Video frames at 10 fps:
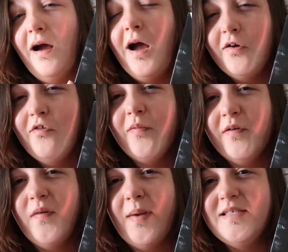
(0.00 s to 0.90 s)
a group
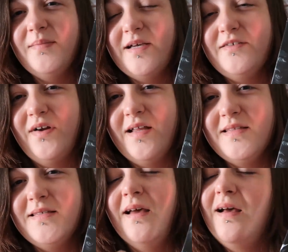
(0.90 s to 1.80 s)
of amazing best
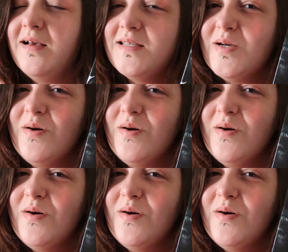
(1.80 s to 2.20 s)
friends? So